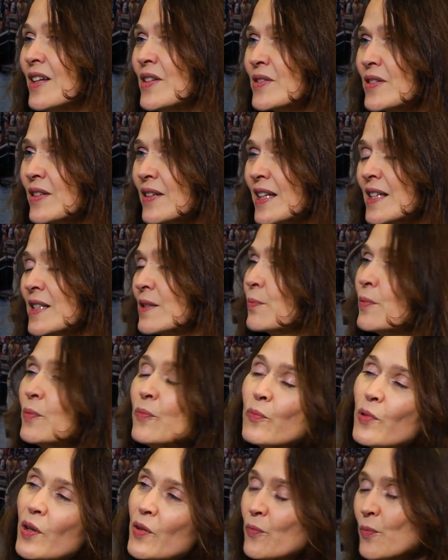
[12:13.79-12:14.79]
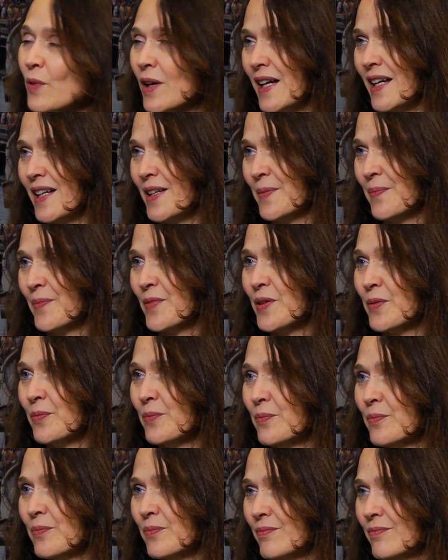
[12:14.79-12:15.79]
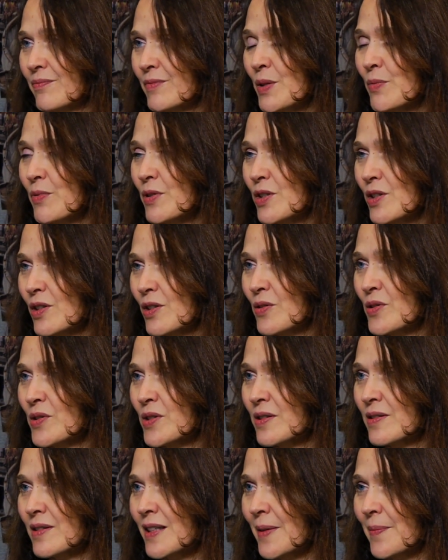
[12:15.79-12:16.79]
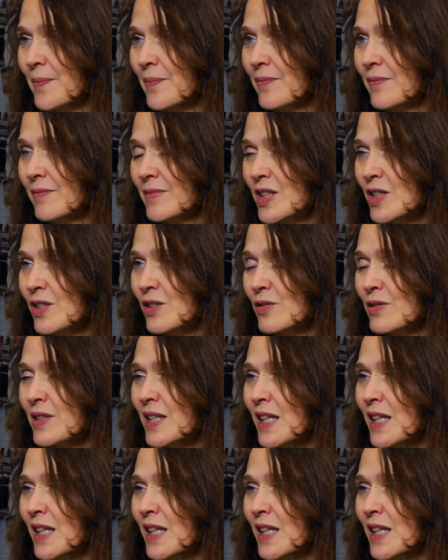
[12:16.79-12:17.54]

So that's one way that we would use digital technologies.